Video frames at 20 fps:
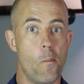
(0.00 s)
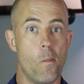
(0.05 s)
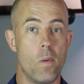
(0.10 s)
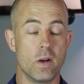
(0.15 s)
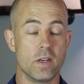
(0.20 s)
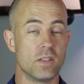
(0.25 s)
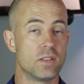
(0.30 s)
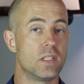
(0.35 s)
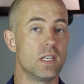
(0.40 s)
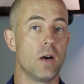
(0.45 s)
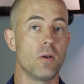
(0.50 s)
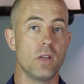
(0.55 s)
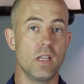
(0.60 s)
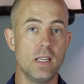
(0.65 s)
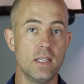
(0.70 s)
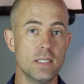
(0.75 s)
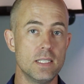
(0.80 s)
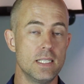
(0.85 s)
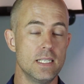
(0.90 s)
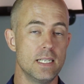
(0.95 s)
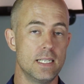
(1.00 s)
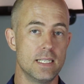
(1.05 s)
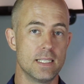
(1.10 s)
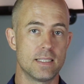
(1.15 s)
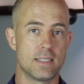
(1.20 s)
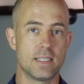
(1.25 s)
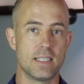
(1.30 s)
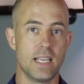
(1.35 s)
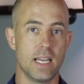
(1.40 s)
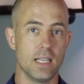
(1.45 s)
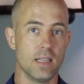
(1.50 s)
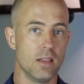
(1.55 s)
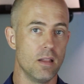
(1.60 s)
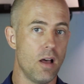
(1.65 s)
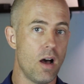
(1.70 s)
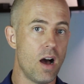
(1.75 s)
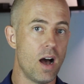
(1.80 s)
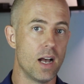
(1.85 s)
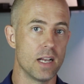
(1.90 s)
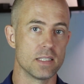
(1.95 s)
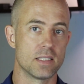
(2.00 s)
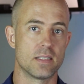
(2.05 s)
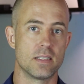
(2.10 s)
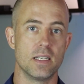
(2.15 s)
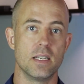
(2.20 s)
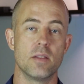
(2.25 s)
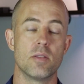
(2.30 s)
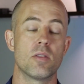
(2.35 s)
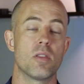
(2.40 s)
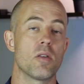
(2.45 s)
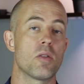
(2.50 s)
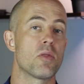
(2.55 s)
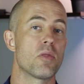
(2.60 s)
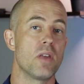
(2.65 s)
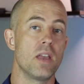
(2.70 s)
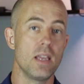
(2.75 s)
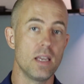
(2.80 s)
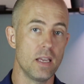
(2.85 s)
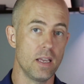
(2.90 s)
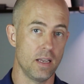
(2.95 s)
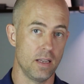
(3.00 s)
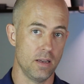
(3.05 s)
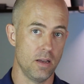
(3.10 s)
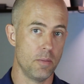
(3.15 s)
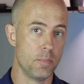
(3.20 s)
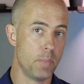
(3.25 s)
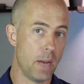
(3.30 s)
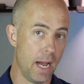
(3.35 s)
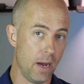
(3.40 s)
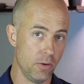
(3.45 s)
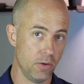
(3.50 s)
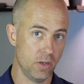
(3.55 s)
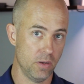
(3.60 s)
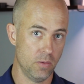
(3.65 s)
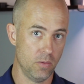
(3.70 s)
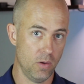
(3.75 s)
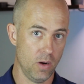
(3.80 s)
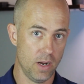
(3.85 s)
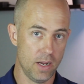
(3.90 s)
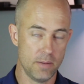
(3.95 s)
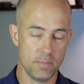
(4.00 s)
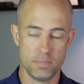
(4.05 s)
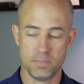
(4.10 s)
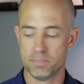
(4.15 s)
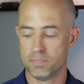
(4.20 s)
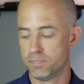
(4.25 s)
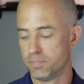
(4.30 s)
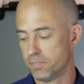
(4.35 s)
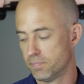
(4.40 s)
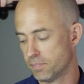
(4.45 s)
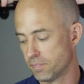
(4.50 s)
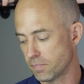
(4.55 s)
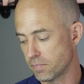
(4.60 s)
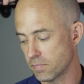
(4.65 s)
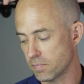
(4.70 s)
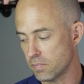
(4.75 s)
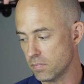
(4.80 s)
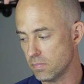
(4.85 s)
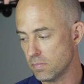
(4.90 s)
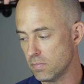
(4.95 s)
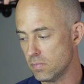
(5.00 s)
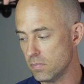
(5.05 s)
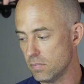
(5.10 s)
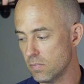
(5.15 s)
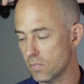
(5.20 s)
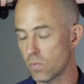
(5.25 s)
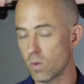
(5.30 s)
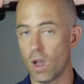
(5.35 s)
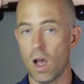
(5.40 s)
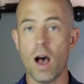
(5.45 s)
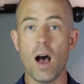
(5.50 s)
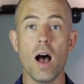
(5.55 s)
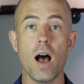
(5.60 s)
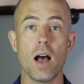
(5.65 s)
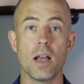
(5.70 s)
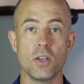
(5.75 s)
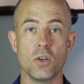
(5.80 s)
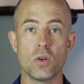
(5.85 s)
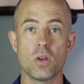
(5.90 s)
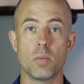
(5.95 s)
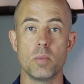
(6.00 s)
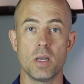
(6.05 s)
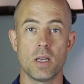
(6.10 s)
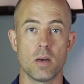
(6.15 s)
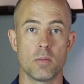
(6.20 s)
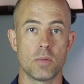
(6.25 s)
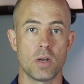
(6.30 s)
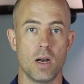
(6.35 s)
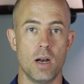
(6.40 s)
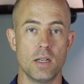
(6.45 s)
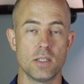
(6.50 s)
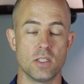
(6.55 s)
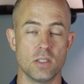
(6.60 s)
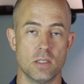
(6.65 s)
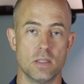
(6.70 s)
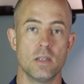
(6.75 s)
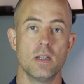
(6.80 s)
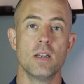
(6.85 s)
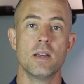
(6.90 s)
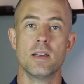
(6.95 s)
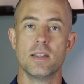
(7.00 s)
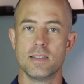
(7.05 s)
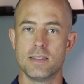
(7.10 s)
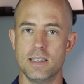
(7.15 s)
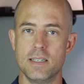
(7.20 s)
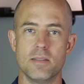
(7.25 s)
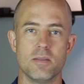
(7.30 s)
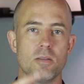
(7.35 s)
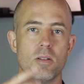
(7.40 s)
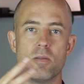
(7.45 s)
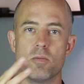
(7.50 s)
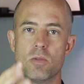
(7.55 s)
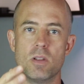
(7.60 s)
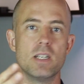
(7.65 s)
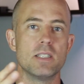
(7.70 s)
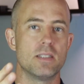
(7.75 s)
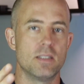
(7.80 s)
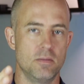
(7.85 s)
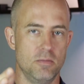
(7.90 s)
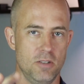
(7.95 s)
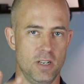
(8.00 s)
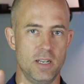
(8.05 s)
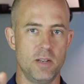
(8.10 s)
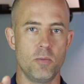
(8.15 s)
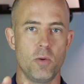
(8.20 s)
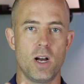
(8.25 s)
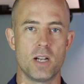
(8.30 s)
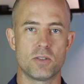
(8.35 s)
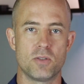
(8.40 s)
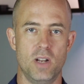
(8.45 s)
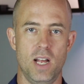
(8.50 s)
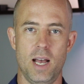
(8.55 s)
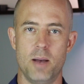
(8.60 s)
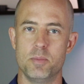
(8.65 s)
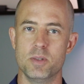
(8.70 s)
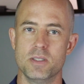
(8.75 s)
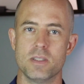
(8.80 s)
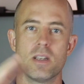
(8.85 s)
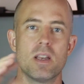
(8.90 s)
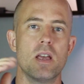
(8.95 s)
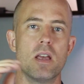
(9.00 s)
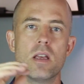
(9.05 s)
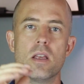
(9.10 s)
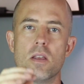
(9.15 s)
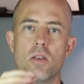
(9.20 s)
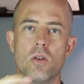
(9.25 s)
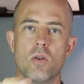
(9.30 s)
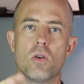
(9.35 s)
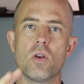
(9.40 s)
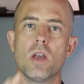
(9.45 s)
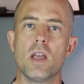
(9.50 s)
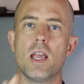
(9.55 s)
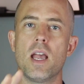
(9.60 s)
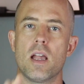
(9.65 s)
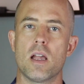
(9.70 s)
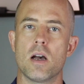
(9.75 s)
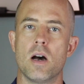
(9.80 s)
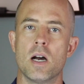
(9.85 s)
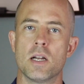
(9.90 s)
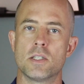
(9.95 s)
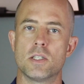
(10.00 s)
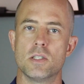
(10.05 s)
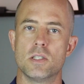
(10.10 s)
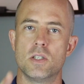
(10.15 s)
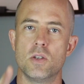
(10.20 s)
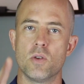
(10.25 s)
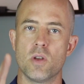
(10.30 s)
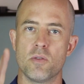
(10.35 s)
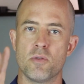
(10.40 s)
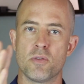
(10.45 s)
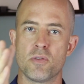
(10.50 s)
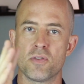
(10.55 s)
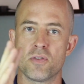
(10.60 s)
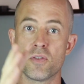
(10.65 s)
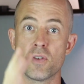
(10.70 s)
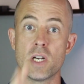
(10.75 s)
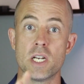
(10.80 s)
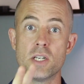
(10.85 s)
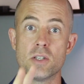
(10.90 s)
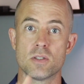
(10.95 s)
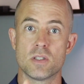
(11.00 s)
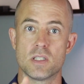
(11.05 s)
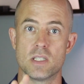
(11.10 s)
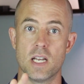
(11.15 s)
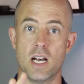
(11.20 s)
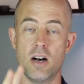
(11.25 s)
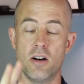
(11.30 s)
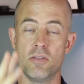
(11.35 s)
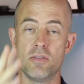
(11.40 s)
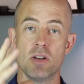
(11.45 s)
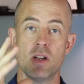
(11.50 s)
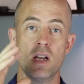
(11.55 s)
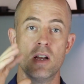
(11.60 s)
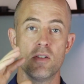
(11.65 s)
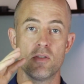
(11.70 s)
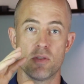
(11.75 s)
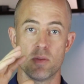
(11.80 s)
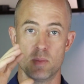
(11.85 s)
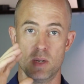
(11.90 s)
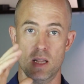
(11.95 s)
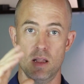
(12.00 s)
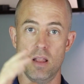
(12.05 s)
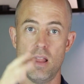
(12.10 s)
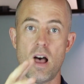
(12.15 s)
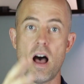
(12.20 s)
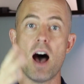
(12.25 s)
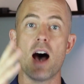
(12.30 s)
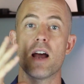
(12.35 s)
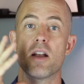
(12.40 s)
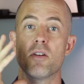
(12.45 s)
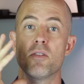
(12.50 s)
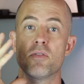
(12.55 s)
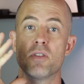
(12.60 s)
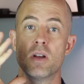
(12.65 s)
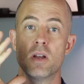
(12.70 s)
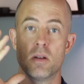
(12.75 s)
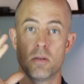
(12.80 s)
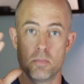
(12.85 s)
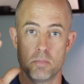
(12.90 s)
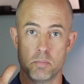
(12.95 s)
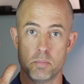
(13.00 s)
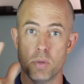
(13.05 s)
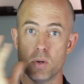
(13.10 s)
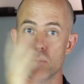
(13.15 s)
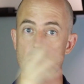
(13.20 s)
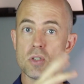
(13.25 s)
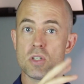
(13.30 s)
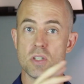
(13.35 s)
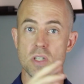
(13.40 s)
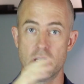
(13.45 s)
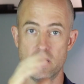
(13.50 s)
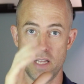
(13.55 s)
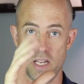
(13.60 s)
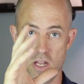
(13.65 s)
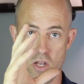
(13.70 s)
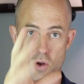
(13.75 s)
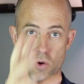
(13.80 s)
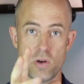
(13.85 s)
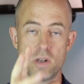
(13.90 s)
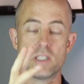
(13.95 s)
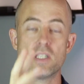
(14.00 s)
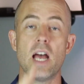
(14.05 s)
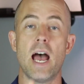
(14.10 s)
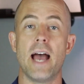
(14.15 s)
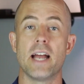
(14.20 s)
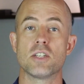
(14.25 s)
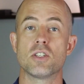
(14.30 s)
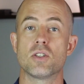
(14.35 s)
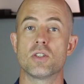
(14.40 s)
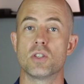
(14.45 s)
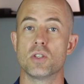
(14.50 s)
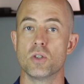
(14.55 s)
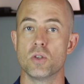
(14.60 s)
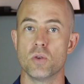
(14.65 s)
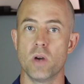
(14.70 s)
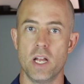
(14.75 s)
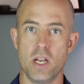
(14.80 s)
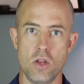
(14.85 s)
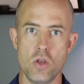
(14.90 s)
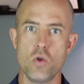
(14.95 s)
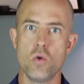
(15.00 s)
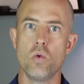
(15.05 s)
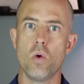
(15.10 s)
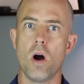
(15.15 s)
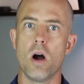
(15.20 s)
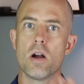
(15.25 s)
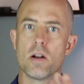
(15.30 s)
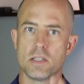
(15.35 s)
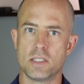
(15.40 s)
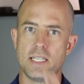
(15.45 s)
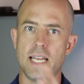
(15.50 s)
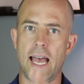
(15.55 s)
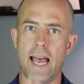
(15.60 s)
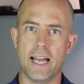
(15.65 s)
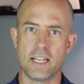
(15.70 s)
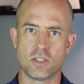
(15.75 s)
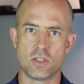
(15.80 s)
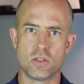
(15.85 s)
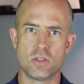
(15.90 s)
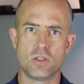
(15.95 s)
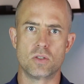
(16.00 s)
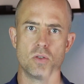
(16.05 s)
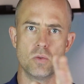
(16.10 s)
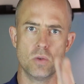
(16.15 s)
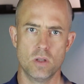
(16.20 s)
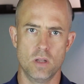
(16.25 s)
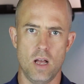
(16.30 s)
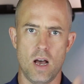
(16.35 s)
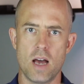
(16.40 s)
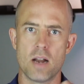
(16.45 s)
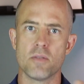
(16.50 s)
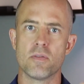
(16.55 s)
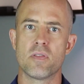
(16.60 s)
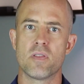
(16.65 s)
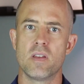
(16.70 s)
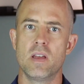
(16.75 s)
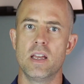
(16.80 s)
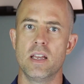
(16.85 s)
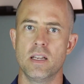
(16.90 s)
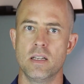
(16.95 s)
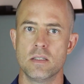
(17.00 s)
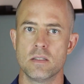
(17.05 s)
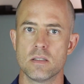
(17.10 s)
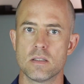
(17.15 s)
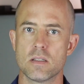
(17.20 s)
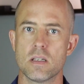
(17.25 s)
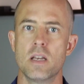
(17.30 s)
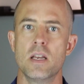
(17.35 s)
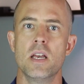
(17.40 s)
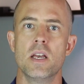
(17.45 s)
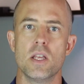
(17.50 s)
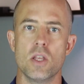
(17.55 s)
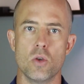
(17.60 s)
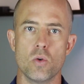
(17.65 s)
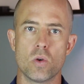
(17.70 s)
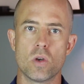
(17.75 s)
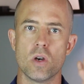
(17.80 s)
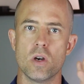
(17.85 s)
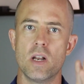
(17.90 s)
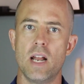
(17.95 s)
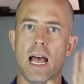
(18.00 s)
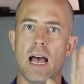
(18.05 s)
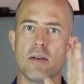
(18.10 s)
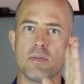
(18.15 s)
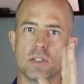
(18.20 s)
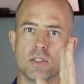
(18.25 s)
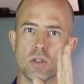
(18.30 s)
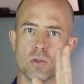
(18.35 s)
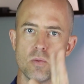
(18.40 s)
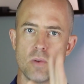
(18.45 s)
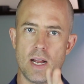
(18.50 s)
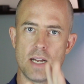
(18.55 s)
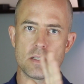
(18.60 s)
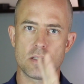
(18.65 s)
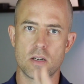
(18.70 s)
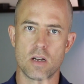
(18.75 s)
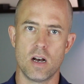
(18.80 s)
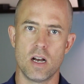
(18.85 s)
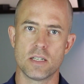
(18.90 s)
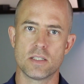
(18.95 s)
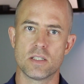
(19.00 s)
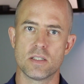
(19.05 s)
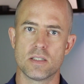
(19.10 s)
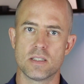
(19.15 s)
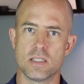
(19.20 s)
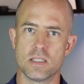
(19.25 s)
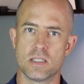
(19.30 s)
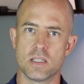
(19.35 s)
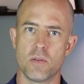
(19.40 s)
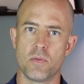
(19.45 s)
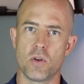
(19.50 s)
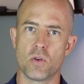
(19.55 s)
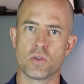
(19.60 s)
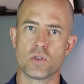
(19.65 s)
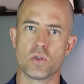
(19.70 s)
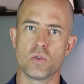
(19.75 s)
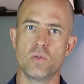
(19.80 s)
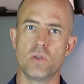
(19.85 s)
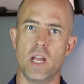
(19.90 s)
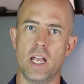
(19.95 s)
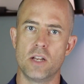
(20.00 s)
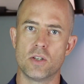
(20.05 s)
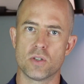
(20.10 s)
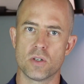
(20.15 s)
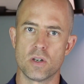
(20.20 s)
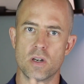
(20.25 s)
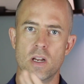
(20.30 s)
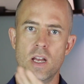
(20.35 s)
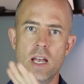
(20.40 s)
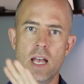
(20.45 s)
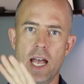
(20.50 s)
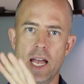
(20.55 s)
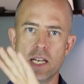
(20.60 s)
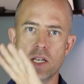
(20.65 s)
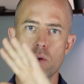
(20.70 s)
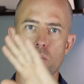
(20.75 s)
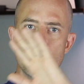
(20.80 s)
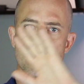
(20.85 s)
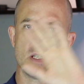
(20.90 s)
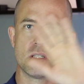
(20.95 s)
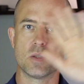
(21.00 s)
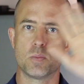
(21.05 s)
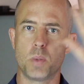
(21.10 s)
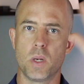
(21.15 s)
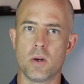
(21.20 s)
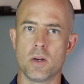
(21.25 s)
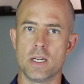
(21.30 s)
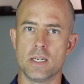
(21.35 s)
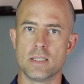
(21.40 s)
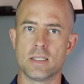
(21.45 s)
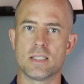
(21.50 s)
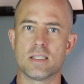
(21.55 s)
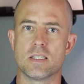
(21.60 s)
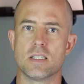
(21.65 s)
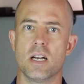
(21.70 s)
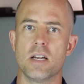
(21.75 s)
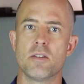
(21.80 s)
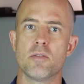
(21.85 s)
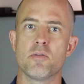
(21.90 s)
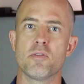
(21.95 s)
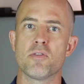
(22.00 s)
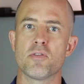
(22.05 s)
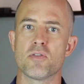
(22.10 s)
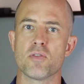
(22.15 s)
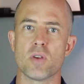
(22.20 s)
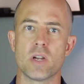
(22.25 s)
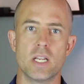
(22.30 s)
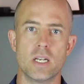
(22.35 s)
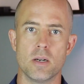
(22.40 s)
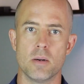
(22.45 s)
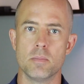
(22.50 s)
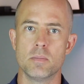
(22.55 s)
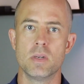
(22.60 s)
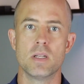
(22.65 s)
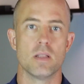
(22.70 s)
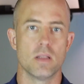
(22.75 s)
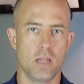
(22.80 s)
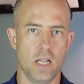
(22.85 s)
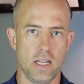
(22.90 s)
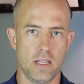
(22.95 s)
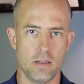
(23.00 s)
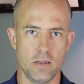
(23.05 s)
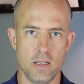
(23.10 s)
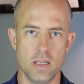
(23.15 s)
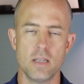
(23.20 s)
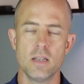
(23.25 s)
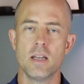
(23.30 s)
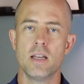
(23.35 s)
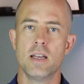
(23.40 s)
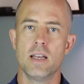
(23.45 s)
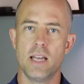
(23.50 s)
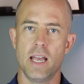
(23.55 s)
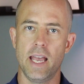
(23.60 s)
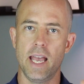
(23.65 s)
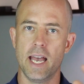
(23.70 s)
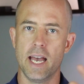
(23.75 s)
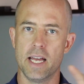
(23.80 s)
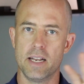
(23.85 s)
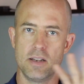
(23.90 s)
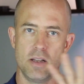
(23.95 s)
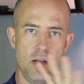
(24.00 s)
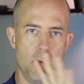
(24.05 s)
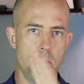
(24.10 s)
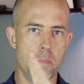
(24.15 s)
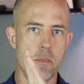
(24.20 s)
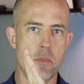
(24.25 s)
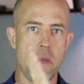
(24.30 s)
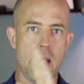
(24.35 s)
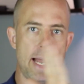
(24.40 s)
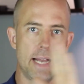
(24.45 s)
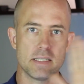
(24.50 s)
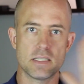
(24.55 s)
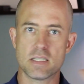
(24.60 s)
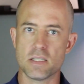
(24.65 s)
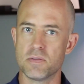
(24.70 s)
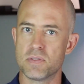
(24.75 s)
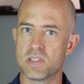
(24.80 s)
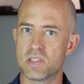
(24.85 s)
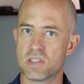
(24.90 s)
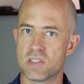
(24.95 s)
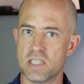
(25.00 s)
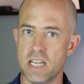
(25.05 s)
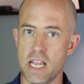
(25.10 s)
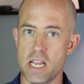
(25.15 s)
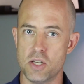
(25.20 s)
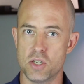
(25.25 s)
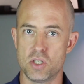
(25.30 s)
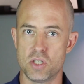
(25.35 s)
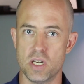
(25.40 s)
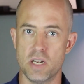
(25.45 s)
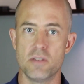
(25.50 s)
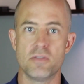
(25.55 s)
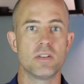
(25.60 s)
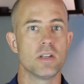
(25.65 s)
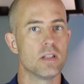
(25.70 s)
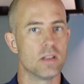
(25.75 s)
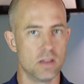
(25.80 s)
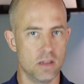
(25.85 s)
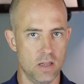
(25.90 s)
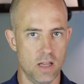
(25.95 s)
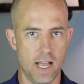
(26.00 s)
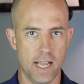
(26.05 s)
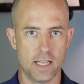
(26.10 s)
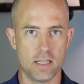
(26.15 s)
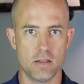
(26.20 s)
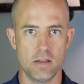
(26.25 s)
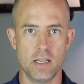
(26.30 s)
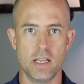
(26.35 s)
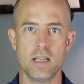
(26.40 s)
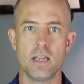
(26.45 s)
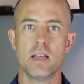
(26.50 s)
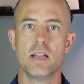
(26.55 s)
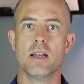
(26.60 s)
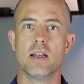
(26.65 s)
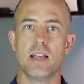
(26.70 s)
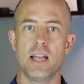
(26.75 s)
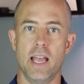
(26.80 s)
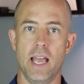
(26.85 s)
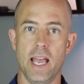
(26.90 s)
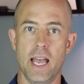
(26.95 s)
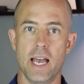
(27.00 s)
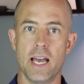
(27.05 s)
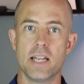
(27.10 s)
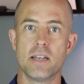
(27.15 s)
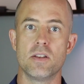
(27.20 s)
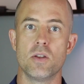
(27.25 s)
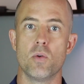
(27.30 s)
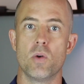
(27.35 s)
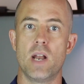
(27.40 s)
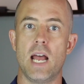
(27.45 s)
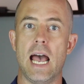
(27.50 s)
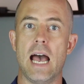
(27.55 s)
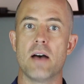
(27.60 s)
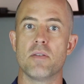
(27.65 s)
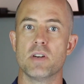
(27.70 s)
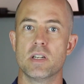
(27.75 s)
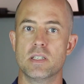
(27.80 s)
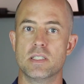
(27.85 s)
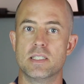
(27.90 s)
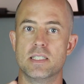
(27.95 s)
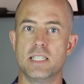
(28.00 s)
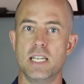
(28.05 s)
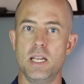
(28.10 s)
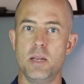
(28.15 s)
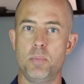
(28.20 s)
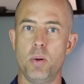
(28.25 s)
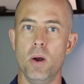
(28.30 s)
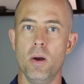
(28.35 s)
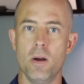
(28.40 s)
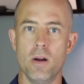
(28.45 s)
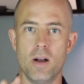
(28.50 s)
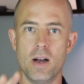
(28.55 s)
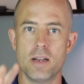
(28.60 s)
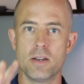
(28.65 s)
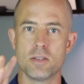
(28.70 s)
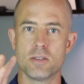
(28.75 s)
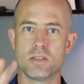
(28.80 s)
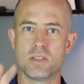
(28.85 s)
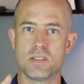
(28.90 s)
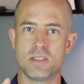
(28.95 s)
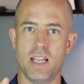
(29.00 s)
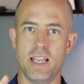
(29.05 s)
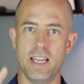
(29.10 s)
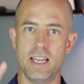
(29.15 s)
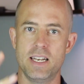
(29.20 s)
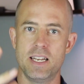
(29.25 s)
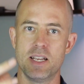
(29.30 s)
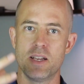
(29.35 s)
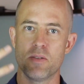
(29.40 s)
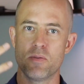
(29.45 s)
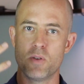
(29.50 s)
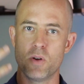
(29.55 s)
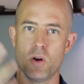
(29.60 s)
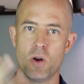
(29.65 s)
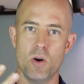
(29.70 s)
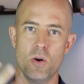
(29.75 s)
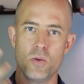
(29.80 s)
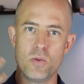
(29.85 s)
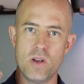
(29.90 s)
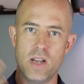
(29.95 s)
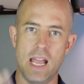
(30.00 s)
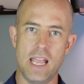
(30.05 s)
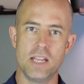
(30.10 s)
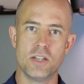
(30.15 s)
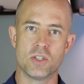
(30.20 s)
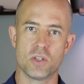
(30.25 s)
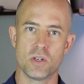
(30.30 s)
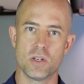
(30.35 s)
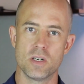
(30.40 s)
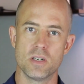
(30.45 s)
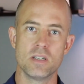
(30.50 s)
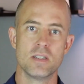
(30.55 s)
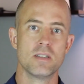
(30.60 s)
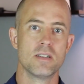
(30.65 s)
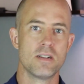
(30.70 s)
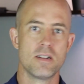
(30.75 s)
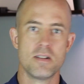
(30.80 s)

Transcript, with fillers: Well, you see how easy it is to get lost in the thinking about it, right? Ah, you can become conscious. See, listen, ready? Watch what happens. You could get conscious, you could free yourself from a lot of bullshit that you're attached to, and you are attached to a lot of things you could have a direct consciousness of your true nature, and you would experience sudden freedom, likely, and a massive state shift, likely, and you would have a deeper understanding of your own nature,